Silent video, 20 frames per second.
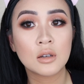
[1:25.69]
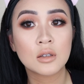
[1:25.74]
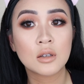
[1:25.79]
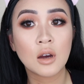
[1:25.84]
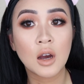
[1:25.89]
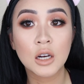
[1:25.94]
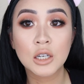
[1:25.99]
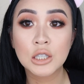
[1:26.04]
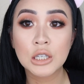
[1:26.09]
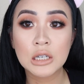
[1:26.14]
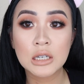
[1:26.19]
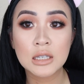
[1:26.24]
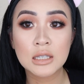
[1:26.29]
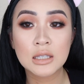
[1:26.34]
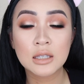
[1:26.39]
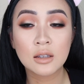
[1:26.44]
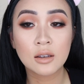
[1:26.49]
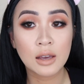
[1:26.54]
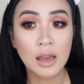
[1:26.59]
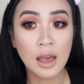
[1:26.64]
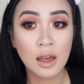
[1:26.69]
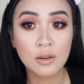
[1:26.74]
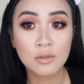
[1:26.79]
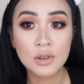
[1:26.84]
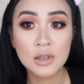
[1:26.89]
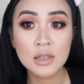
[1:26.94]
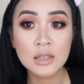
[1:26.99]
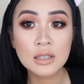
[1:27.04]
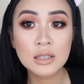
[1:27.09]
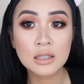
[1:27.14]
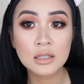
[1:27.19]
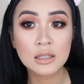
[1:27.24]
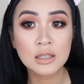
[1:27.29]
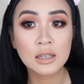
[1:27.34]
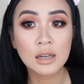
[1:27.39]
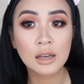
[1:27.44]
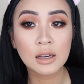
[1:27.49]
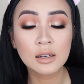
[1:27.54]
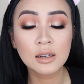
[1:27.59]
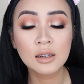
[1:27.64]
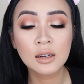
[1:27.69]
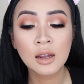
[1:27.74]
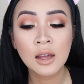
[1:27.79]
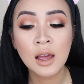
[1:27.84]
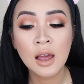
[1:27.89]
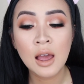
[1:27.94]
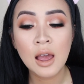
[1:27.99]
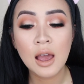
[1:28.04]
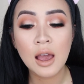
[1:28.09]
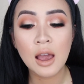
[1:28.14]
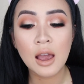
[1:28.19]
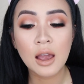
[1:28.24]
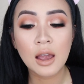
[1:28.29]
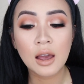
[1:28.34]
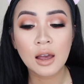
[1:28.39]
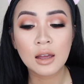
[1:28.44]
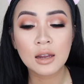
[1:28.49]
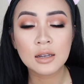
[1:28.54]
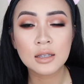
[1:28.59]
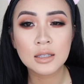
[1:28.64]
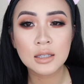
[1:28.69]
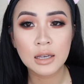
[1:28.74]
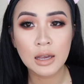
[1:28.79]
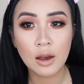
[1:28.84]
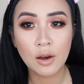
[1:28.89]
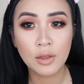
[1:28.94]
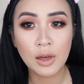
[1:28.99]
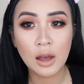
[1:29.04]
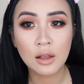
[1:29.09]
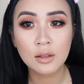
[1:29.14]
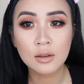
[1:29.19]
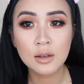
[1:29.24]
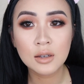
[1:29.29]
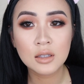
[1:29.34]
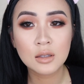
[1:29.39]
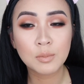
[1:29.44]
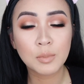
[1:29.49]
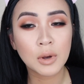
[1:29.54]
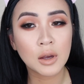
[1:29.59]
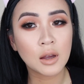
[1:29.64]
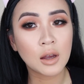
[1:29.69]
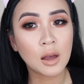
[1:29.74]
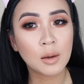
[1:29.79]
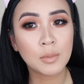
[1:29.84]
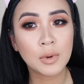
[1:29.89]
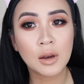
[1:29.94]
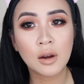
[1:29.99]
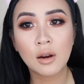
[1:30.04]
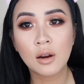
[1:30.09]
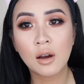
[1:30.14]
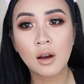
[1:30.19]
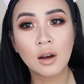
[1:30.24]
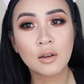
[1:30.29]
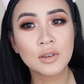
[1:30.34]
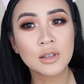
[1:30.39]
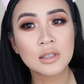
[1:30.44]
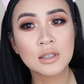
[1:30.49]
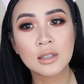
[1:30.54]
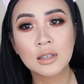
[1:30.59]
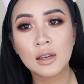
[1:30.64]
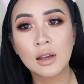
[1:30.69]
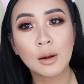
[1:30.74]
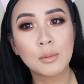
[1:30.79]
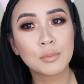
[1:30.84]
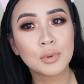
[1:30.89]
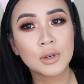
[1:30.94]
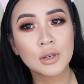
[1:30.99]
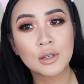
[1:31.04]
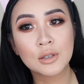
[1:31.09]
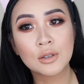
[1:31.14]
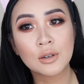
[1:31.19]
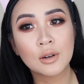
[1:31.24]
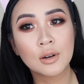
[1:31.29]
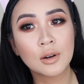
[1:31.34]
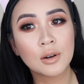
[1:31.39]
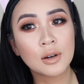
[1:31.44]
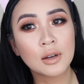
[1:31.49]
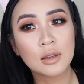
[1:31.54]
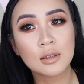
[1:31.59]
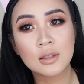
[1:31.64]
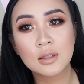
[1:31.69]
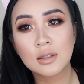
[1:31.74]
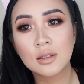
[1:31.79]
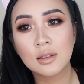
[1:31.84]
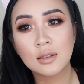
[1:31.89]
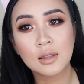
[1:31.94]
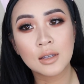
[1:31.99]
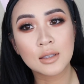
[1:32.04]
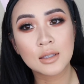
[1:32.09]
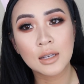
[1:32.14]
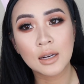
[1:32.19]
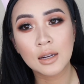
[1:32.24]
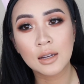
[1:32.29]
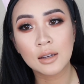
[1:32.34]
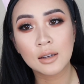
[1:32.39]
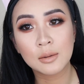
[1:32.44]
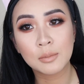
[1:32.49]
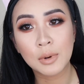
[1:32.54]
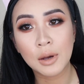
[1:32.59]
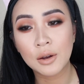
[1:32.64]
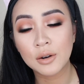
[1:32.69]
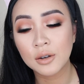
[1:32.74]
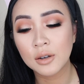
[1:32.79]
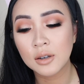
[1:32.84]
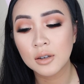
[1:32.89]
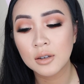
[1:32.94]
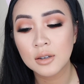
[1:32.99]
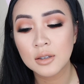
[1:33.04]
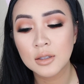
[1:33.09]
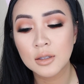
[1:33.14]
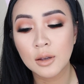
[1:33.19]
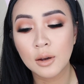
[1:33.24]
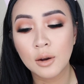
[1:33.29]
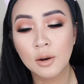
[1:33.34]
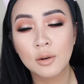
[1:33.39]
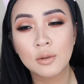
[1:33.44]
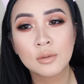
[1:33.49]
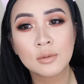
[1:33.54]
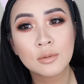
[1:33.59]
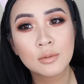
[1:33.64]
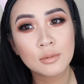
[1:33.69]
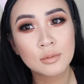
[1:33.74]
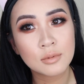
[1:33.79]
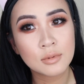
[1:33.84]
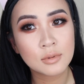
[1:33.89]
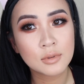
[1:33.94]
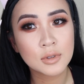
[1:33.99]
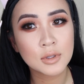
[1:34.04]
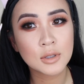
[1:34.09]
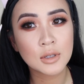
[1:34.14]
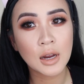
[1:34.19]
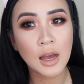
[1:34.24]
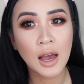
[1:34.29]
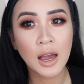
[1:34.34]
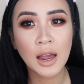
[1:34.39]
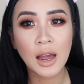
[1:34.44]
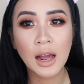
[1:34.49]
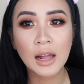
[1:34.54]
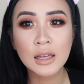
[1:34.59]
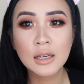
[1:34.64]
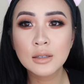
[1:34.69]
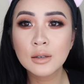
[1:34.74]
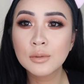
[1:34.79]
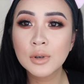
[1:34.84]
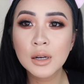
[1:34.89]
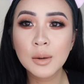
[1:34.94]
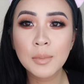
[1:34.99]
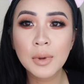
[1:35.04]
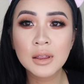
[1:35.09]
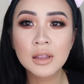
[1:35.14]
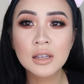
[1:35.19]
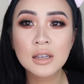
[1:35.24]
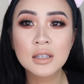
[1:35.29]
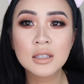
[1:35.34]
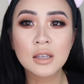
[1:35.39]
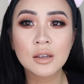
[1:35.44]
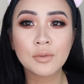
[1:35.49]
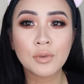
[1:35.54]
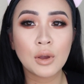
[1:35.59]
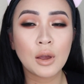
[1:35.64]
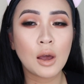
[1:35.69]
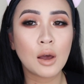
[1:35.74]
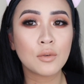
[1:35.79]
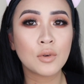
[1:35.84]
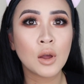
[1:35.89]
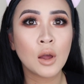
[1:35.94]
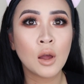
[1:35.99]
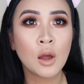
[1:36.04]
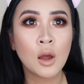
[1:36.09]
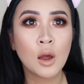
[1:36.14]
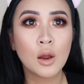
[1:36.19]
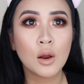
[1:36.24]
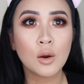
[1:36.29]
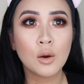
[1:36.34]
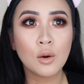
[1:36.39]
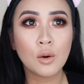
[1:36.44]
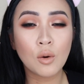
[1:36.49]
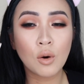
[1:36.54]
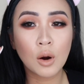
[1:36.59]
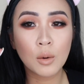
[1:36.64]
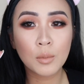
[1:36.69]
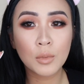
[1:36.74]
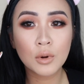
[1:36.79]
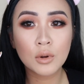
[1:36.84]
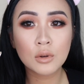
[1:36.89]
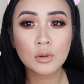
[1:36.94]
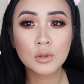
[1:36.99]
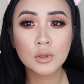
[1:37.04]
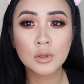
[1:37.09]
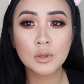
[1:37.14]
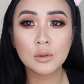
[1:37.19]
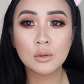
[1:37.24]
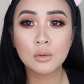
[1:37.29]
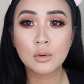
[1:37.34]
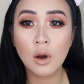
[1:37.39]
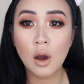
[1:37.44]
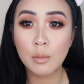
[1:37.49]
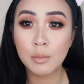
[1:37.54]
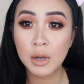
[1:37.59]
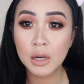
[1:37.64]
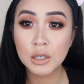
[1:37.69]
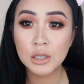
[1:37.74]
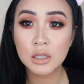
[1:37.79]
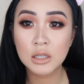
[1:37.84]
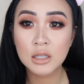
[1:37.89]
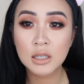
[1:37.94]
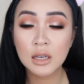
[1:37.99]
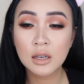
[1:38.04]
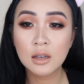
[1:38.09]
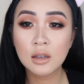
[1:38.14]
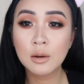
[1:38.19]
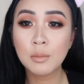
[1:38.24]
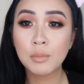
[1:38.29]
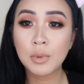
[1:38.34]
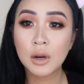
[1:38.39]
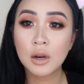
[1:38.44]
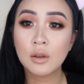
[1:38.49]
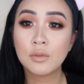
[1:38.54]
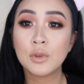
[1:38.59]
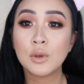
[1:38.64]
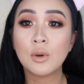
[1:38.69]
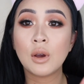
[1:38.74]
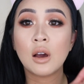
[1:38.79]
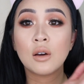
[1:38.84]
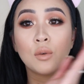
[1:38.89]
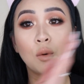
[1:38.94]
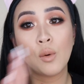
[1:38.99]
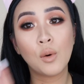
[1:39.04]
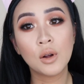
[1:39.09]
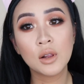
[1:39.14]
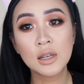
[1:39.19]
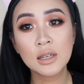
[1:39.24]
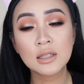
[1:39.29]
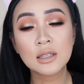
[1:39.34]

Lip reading: I was super excited to finally get my hands on that palette. I was waiting forever to get it because I was seeing all these sneak peeks on Trendmood, and it was just like driving me crazy. And I literally got the palette an hour prior to filming. I really